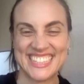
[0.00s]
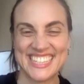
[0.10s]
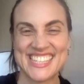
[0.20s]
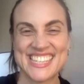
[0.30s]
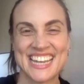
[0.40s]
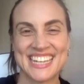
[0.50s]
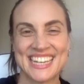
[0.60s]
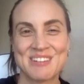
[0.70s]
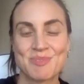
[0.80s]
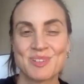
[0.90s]
This is Alki
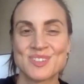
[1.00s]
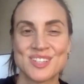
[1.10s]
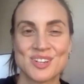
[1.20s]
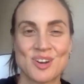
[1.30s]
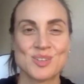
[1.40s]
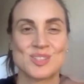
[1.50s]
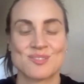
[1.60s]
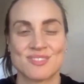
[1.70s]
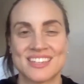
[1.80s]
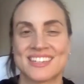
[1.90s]
Iliopoulou, your host
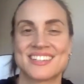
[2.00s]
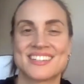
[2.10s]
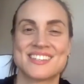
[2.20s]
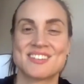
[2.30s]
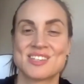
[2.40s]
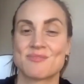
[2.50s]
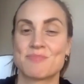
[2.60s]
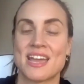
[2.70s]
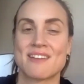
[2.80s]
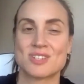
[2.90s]
of the series of
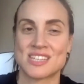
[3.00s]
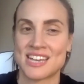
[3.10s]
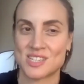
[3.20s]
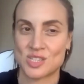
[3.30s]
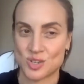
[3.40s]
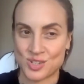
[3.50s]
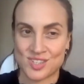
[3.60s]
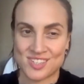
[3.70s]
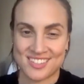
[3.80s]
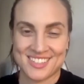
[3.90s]
behavioral science
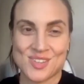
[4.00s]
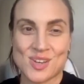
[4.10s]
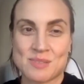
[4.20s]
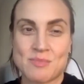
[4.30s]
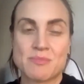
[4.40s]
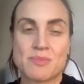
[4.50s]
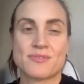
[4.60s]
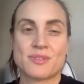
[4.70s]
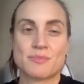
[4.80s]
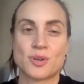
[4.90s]
talks. So, as a member
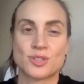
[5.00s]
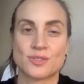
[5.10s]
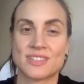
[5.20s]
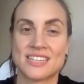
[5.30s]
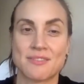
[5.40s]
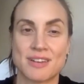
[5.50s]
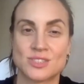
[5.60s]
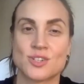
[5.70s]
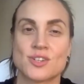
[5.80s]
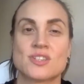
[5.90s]
of the board of the
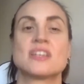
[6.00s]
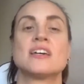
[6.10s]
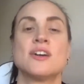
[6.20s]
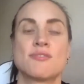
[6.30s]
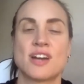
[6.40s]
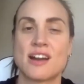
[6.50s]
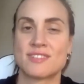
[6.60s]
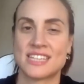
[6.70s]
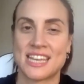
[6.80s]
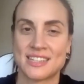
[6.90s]
directors of the
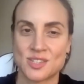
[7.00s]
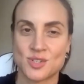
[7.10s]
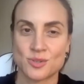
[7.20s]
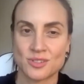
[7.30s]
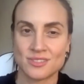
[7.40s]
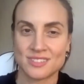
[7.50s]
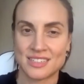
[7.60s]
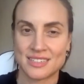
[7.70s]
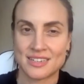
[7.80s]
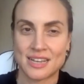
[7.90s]
Harvard Kennedy School
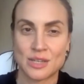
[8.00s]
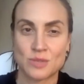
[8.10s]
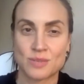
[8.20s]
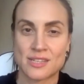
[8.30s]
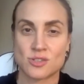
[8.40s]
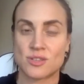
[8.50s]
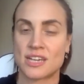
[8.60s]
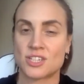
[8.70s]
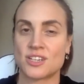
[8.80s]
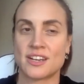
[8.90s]
uh, Alumni
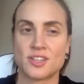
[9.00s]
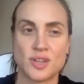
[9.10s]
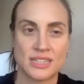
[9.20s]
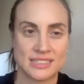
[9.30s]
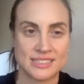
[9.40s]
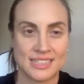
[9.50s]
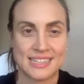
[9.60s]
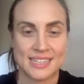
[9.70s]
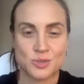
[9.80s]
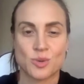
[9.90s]
Association here in New England, I'd
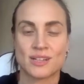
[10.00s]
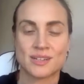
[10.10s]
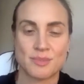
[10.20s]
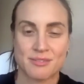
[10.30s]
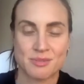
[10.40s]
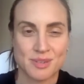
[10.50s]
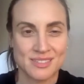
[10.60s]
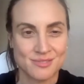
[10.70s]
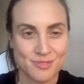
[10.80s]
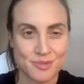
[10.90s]
like to welcome
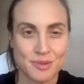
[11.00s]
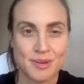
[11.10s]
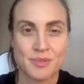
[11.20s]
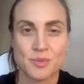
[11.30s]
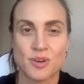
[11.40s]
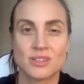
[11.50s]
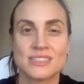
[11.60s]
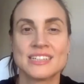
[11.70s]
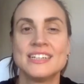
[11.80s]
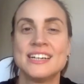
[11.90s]
everyone from around the world,
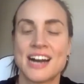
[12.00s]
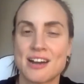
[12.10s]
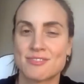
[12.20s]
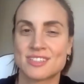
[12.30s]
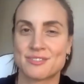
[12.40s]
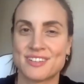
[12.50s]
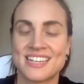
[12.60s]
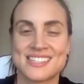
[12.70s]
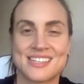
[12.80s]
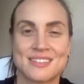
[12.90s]
Harvard
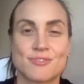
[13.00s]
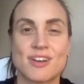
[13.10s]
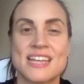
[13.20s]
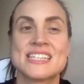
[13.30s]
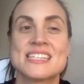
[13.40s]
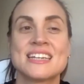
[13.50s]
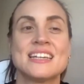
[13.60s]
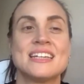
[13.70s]
affiliates and friends,